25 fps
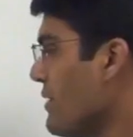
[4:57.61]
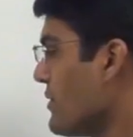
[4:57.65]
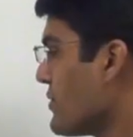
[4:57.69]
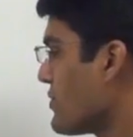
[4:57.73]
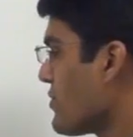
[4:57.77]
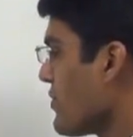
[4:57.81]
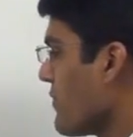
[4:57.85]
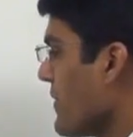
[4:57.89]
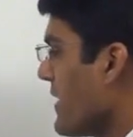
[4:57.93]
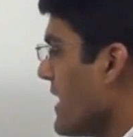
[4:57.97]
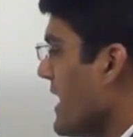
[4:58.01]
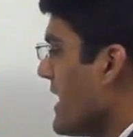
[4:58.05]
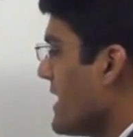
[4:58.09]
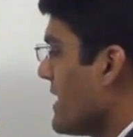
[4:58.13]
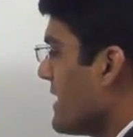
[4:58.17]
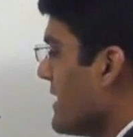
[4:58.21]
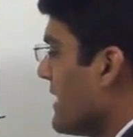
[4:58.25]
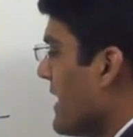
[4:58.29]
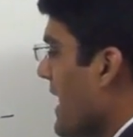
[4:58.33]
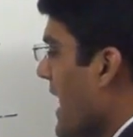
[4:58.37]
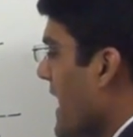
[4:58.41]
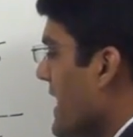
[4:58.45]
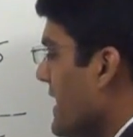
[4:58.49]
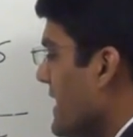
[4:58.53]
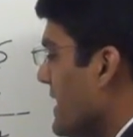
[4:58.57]
So we get
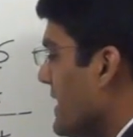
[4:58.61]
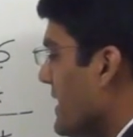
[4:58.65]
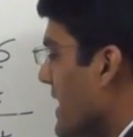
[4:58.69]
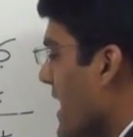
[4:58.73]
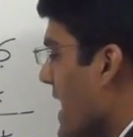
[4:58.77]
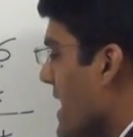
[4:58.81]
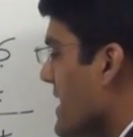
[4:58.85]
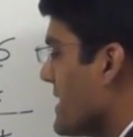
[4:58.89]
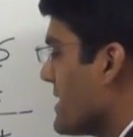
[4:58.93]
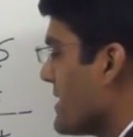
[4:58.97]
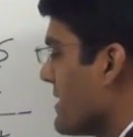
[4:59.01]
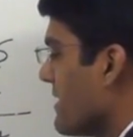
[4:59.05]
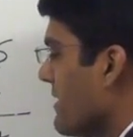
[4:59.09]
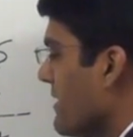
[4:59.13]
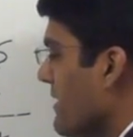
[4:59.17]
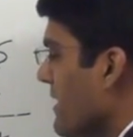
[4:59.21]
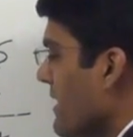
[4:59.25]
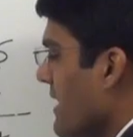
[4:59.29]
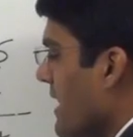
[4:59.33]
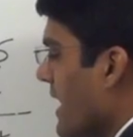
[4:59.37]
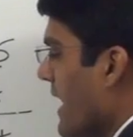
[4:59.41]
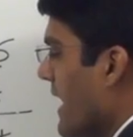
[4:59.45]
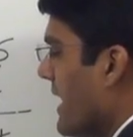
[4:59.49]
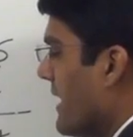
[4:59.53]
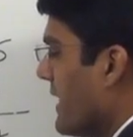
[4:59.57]
9 in the
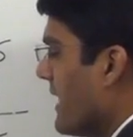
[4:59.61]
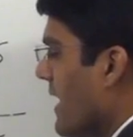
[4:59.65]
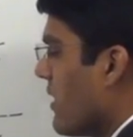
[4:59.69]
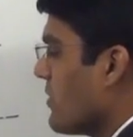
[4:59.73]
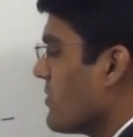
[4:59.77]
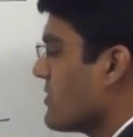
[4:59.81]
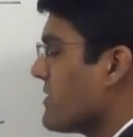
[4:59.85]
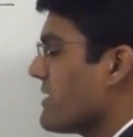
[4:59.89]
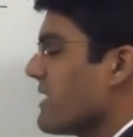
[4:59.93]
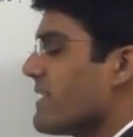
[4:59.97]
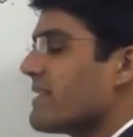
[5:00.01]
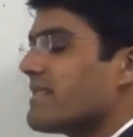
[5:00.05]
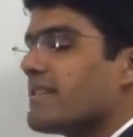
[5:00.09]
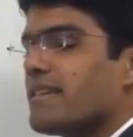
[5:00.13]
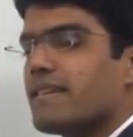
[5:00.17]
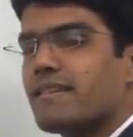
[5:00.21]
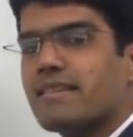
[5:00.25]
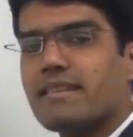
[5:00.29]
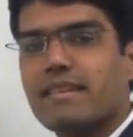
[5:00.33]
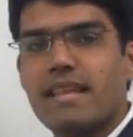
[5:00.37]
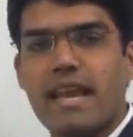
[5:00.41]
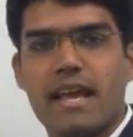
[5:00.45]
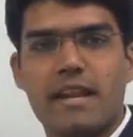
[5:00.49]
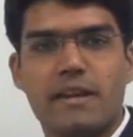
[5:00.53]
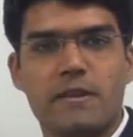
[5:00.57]
answer and now 6
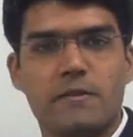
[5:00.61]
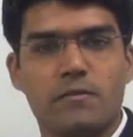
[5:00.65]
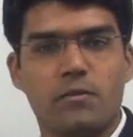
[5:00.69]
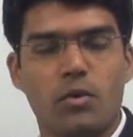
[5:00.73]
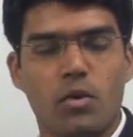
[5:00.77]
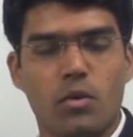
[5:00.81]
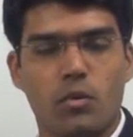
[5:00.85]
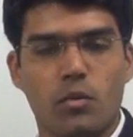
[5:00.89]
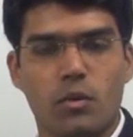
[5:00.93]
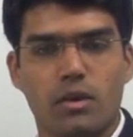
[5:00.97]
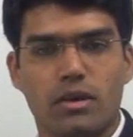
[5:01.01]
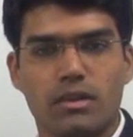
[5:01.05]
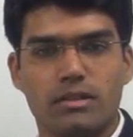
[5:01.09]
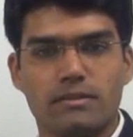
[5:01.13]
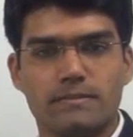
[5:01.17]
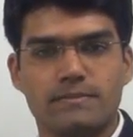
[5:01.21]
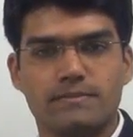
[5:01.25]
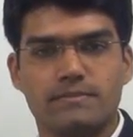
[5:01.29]
is carried forward.